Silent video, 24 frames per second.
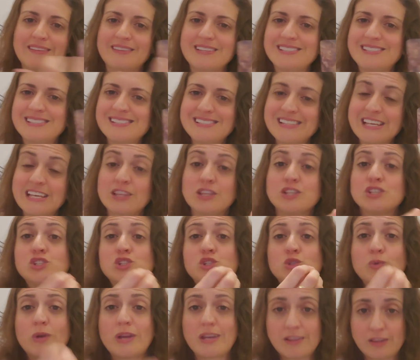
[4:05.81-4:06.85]
This is like the
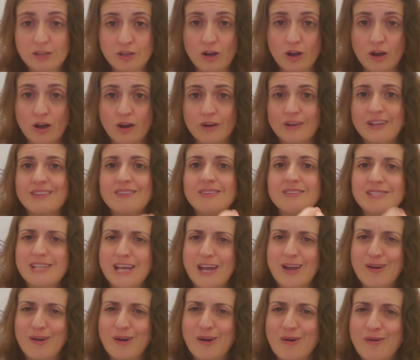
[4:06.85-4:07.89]
strength card in the
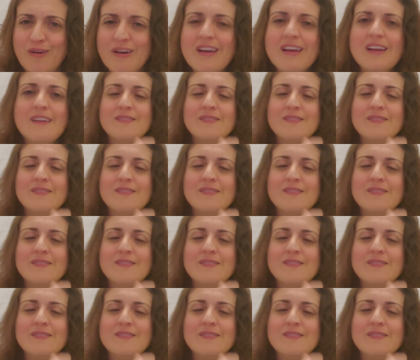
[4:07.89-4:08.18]
tarot.